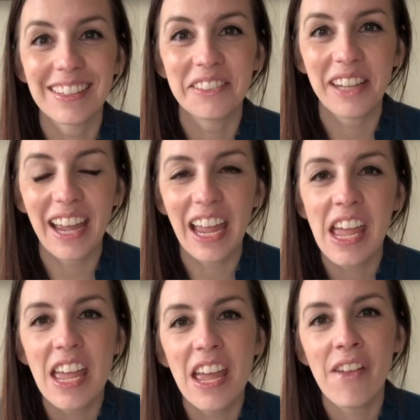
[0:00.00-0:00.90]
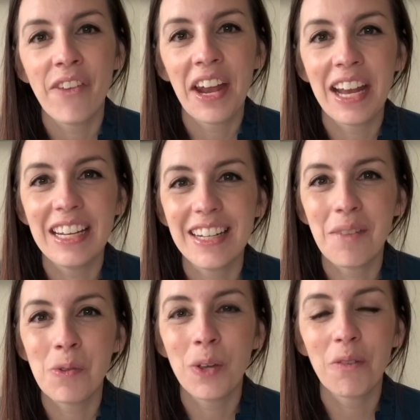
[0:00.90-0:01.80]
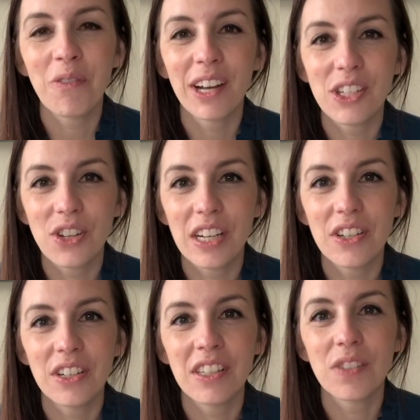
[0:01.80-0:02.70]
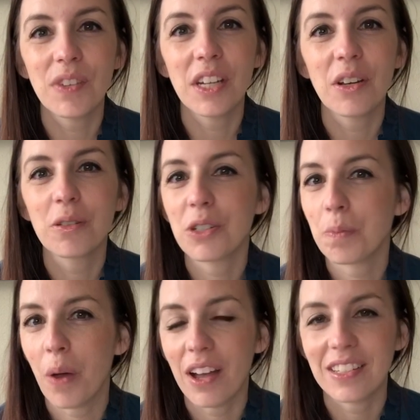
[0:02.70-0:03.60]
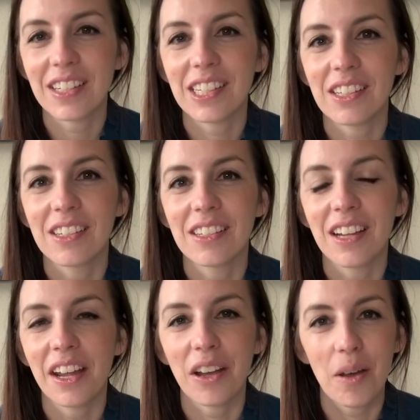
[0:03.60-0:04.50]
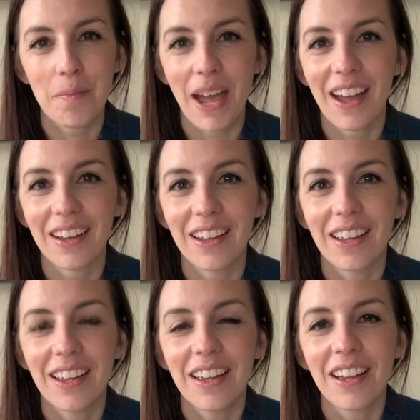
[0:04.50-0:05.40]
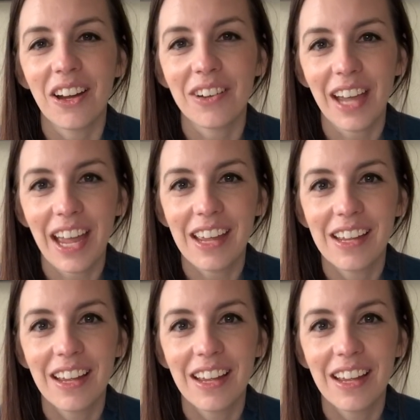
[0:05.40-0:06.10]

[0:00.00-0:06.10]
Okay? If at any time you get frustrated during this video, just pause it and come back. Okay?